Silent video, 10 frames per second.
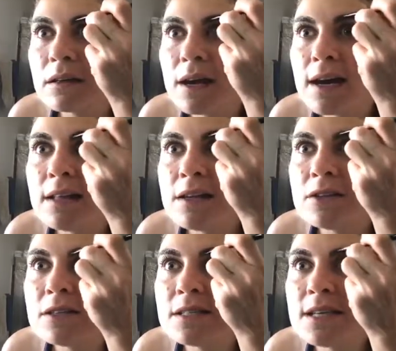And then you
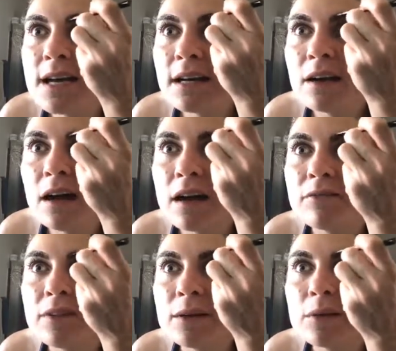just take it
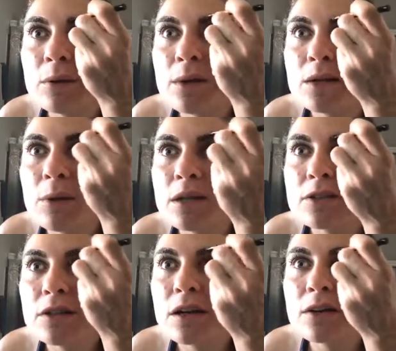off, like with a wet
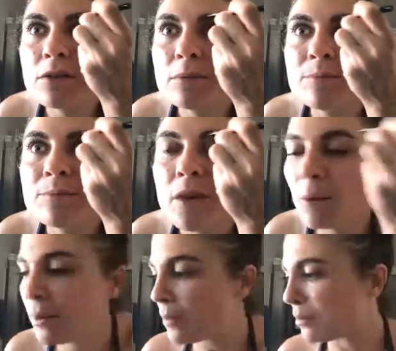washcloth, or I'll
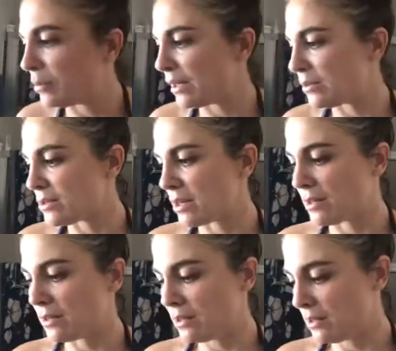probably use
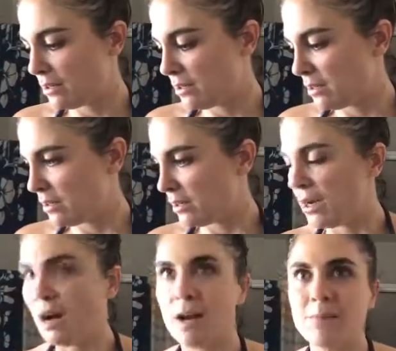a
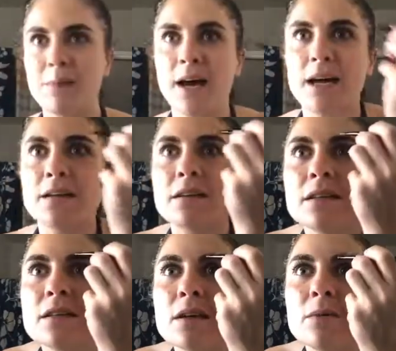cotton pad,
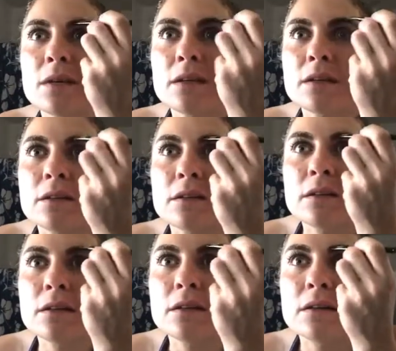because I don't wanna
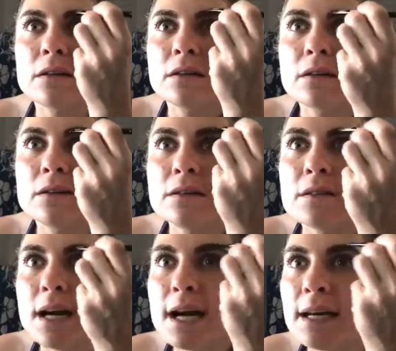
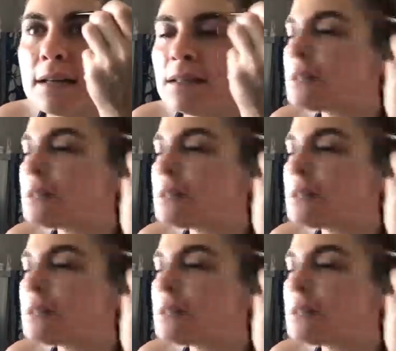dye. It's